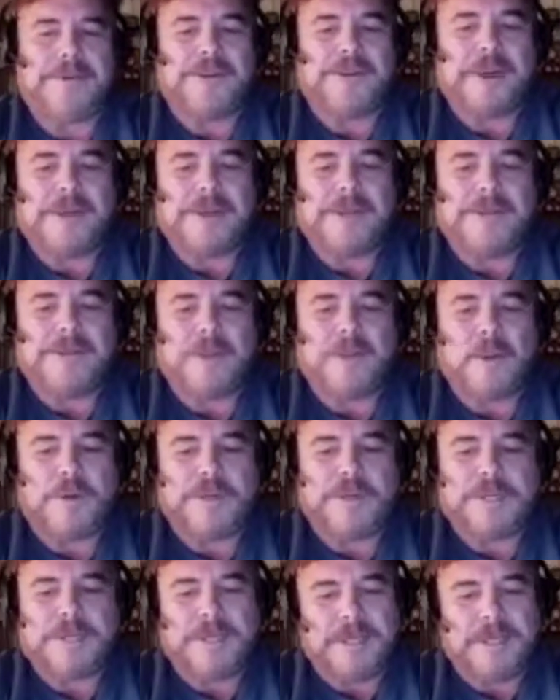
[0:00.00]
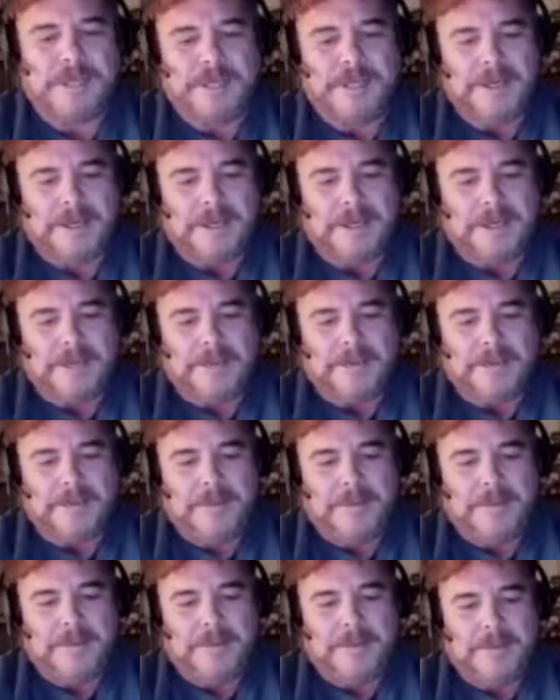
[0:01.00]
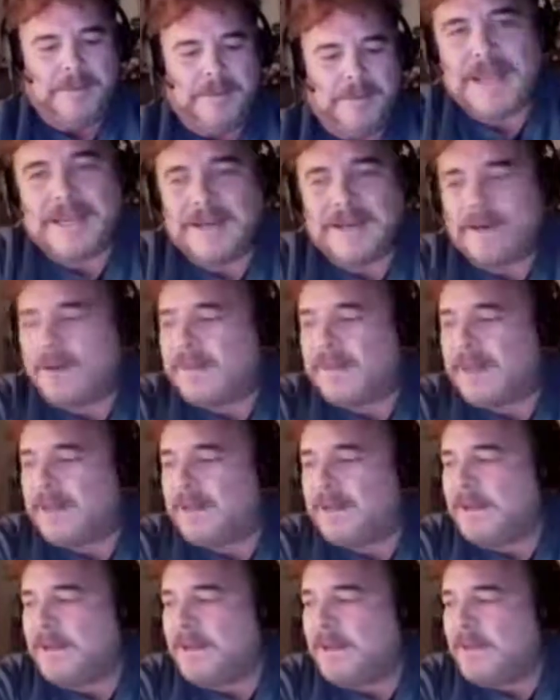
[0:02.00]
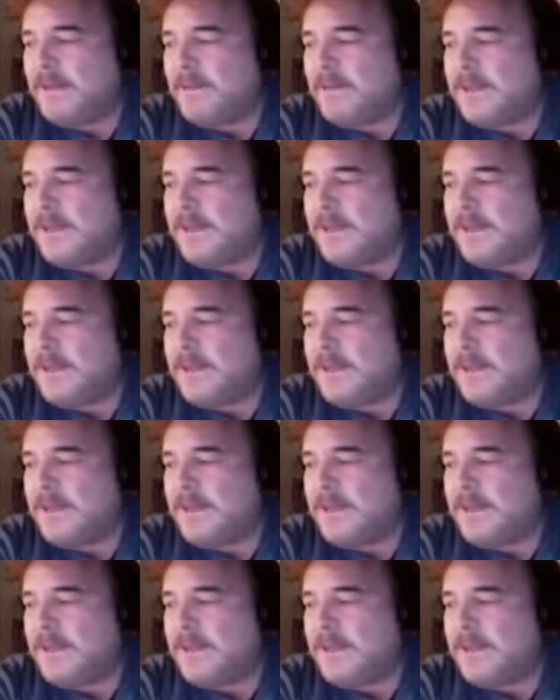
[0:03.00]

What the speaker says: Sean David Morton, History and Society and all that.